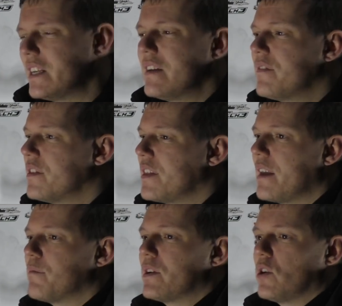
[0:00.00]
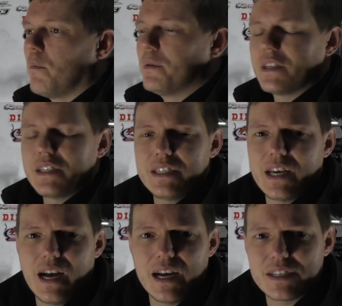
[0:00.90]
And even then, when copper's at its
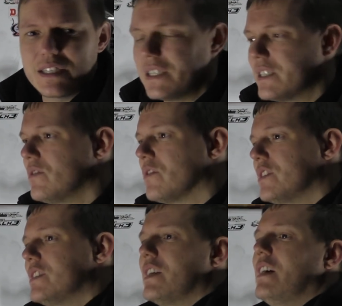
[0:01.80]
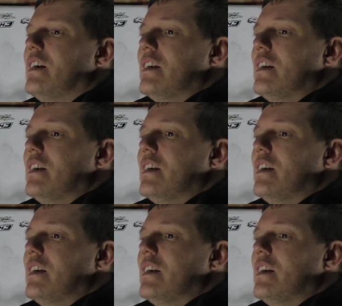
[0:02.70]
hardest, it's not as